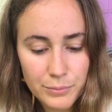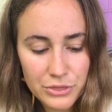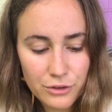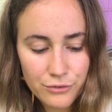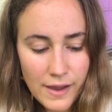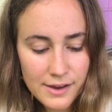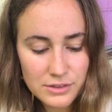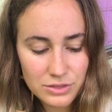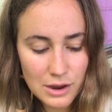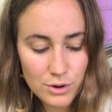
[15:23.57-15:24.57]
But the
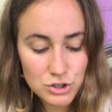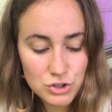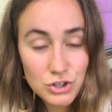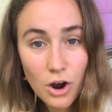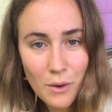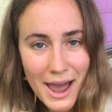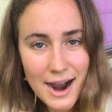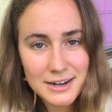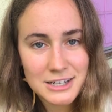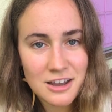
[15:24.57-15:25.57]
fact that they were so
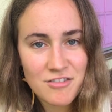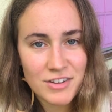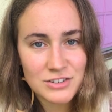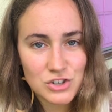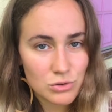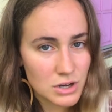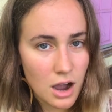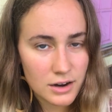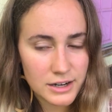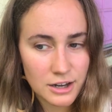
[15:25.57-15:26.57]
active and so
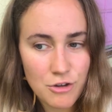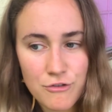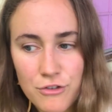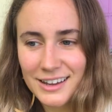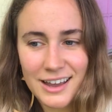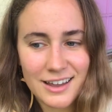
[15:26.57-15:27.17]
talkative